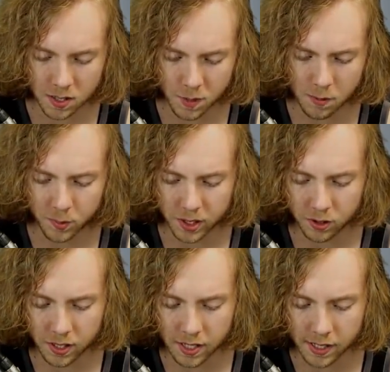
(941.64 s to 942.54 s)
probably
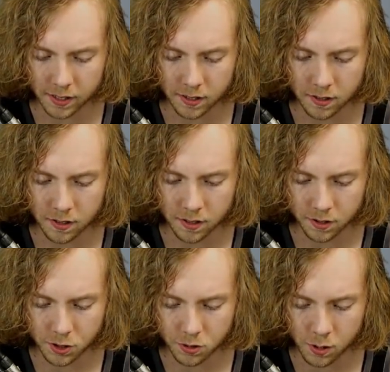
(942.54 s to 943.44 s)
looking like an
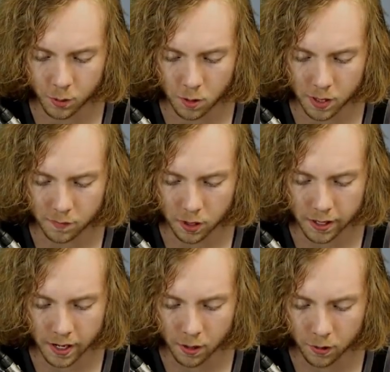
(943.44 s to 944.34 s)
extreme or above right
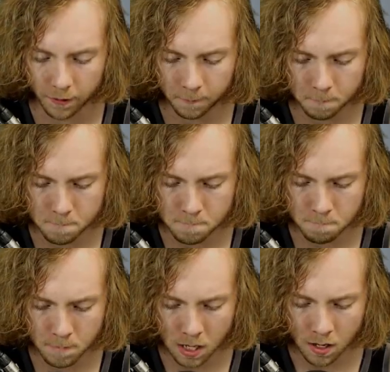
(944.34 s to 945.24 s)
now, right?
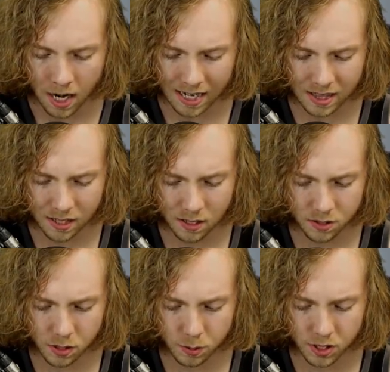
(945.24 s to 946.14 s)
I think that
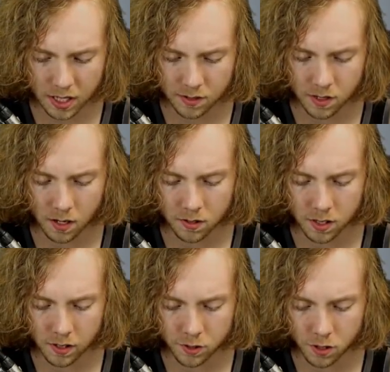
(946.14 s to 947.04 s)
Super Saiyan's guaranteed
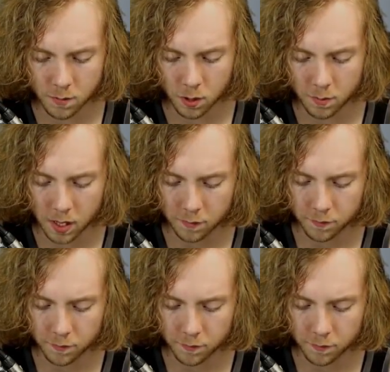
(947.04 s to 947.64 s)
extreme or above.